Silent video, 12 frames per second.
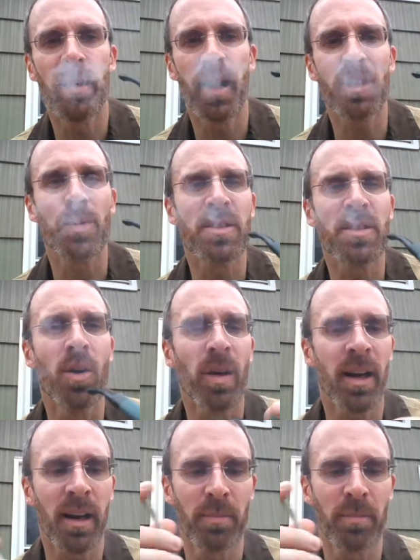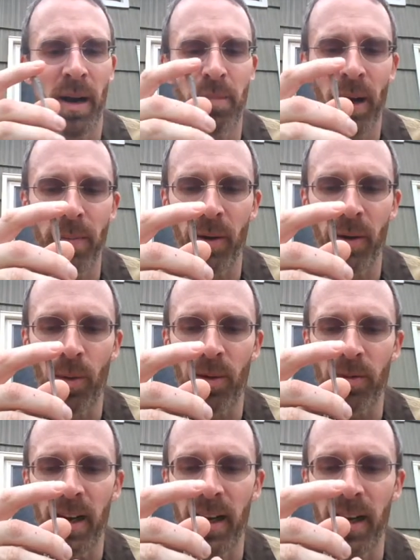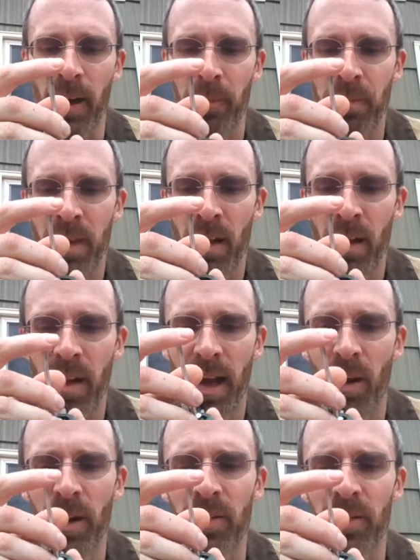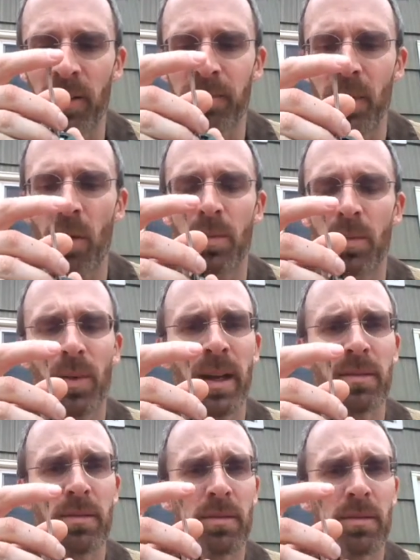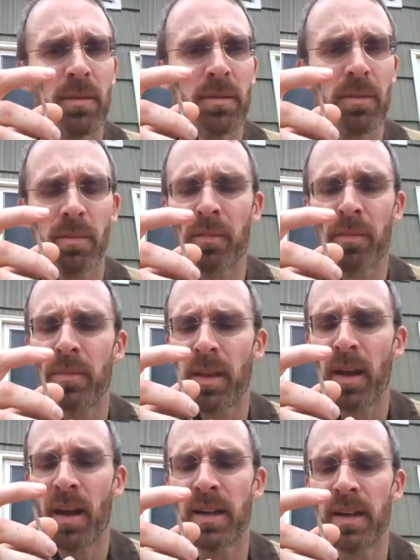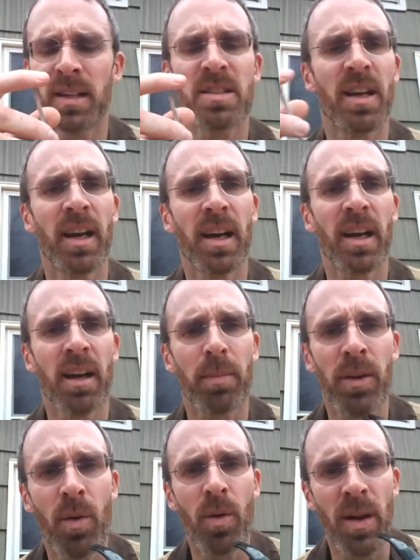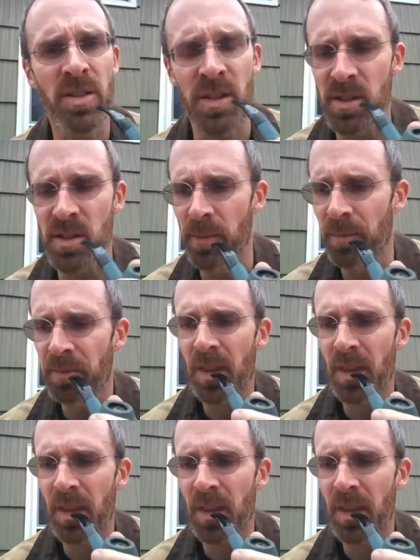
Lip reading: that's what's going on in my piping world right now. However, oh wait, I did say I had a couple of questions.